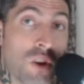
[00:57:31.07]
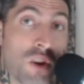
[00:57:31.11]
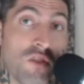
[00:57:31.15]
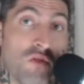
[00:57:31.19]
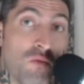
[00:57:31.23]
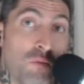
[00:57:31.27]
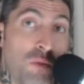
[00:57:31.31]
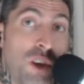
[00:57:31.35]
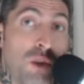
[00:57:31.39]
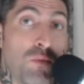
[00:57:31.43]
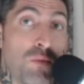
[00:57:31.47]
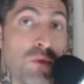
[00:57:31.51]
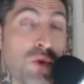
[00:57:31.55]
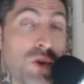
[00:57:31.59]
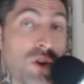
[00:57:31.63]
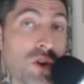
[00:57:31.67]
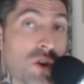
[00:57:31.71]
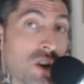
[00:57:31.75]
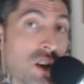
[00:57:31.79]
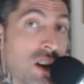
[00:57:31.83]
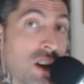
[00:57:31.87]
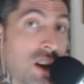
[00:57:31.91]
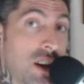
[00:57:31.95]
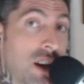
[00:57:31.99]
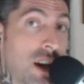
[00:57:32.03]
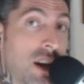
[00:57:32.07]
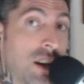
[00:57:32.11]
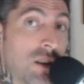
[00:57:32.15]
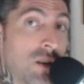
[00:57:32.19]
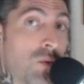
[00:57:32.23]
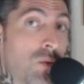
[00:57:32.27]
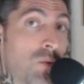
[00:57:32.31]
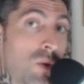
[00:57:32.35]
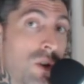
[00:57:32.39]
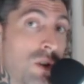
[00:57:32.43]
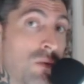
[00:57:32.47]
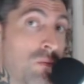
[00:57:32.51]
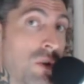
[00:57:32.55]
of people you're connected
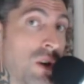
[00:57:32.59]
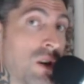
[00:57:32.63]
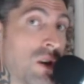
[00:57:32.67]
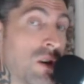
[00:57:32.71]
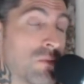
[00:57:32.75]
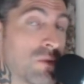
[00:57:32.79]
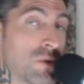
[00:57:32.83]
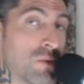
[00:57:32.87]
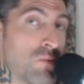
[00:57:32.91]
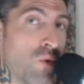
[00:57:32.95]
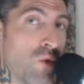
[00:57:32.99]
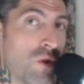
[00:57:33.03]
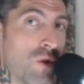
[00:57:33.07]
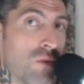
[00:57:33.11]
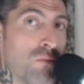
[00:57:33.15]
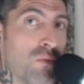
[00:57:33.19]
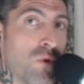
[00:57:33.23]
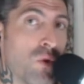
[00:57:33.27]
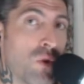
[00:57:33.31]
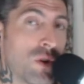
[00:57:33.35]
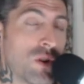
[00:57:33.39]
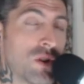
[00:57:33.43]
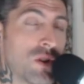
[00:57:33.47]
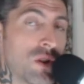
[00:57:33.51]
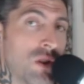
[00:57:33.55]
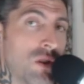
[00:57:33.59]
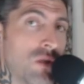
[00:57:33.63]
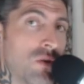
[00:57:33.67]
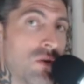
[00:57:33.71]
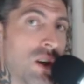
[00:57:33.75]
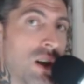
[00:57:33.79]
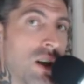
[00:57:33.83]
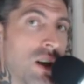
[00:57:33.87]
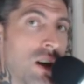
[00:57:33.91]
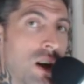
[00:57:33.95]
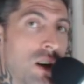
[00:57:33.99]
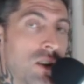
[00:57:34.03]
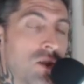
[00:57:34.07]
with becomes more important to you
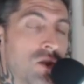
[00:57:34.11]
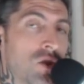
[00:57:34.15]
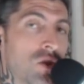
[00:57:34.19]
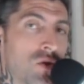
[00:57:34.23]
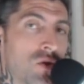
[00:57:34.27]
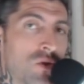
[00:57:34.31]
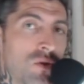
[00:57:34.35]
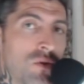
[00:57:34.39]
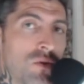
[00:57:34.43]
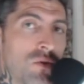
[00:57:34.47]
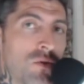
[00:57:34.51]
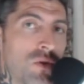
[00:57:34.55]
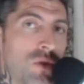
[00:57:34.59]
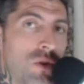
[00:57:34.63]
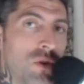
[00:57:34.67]
than God's truth,